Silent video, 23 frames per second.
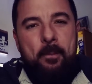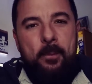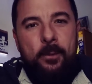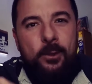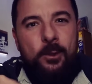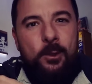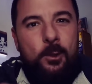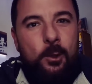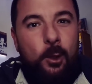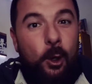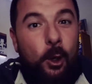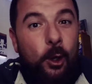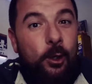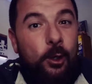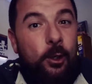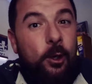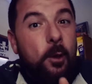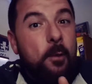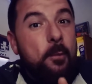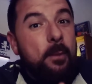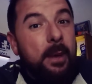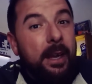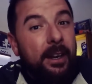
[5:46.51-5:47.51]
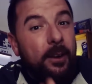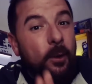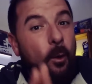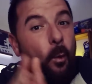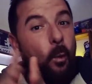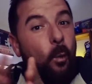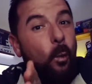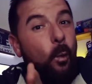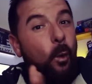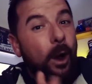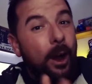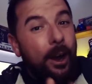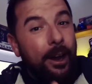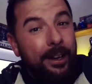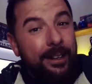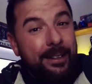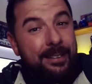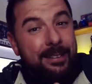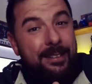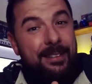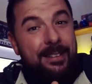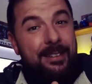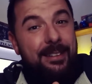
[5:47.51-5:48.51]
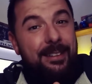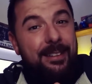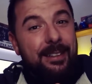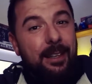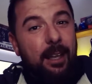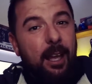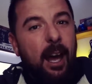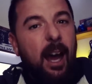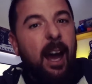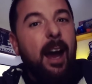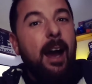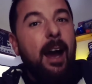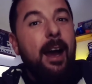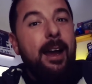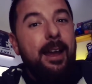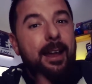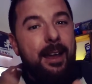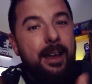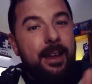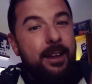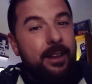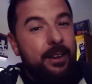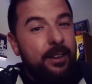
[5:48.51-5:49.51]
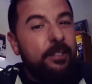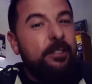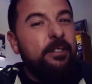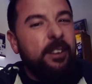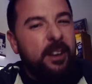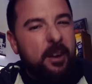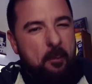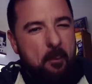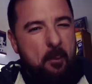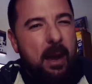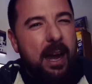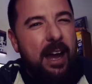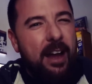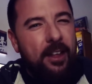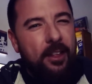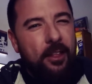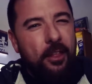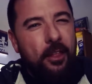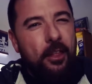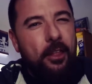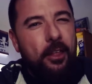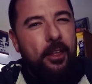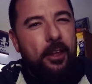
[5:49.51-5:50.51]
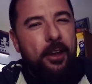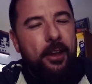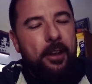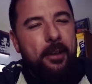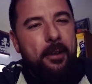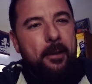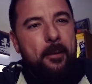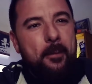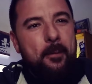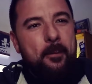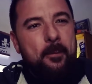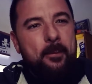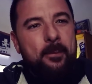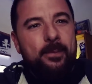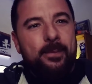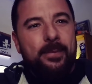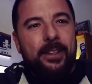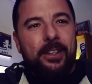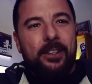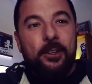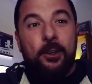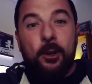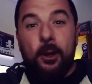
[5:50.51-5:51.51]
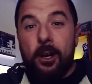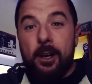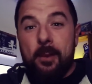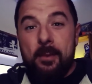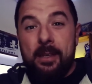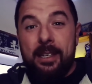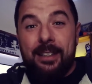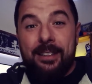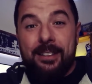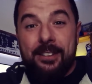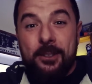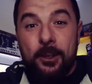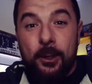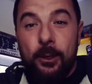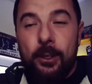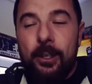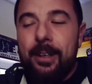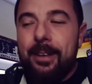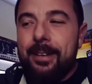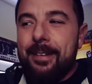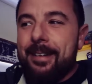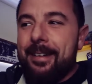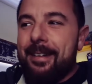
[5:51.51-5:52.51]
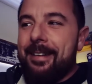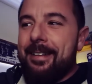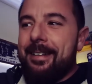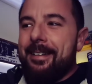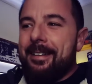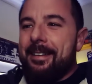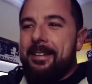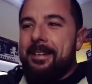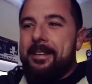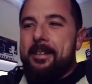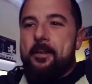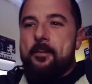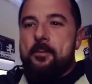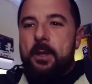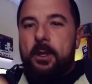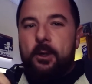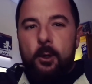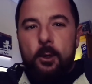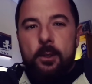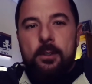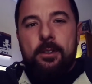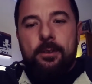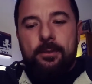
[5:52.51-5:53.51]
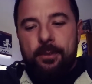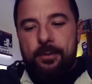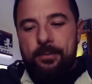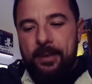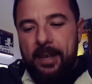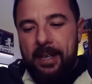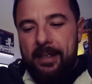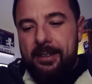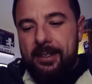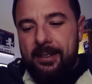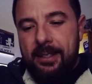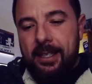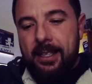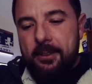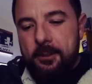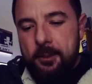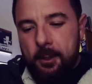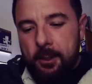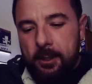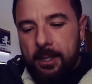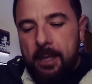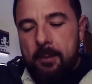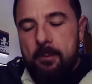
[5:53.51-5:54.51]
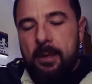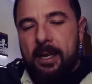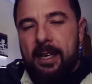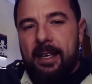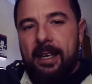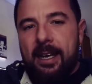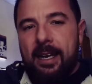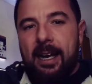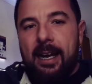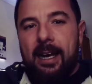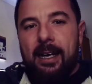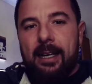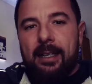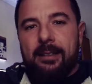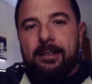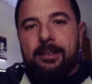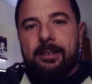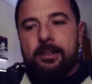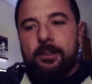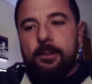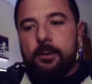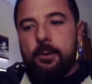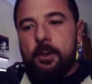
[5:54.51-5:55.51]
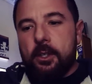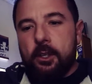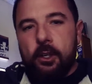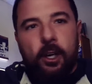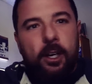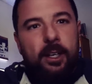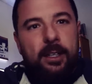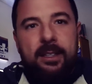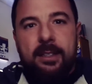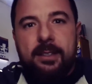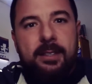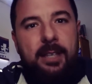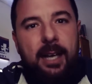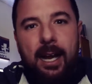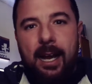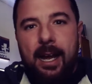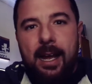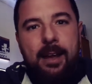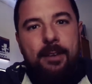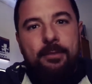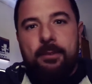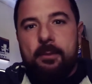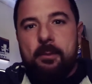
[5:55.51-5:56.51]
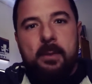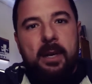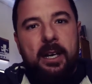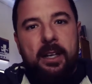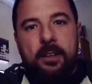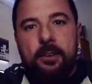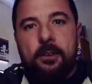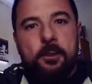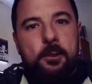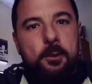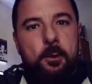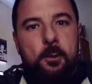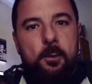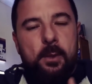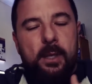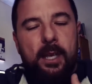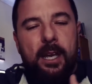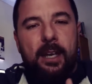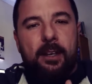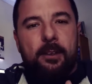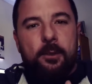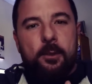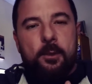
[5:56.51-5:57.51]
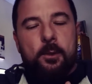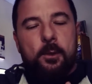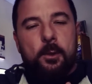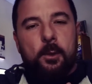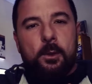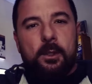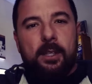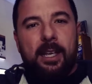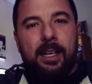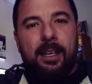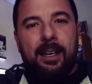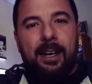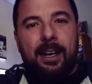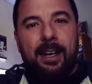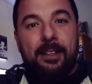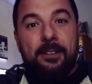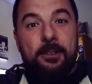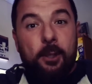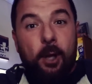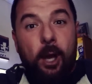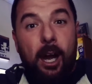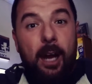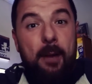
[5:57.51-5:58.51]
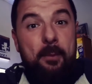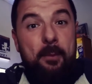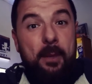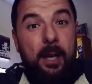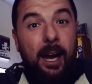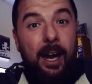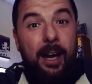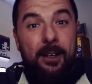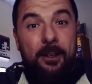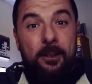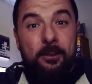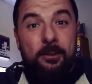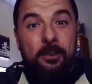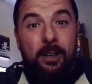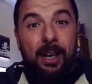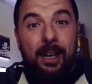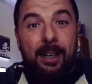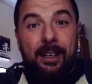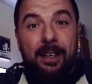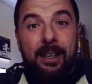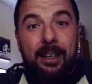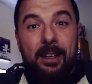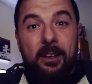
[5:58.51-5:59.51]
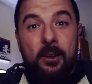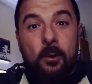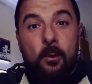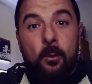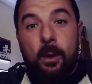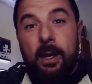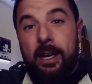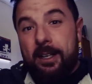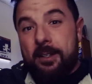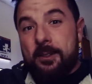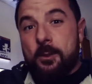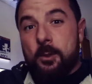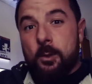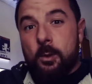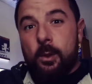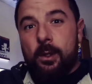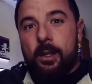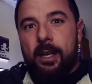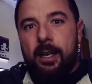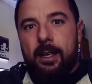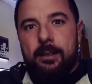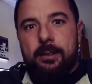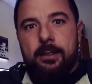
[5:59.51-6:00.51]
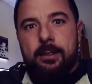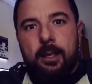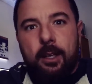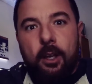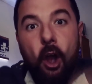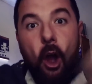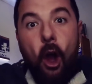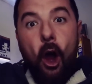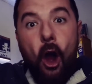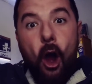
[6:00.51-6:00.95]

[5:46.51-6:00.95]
So no matter what, I have a month. You know what I mean? So because of the fact that they took that money out, regardless, I have a month to be able to sort that out. So I'm kind of like, when I saw that, I was like,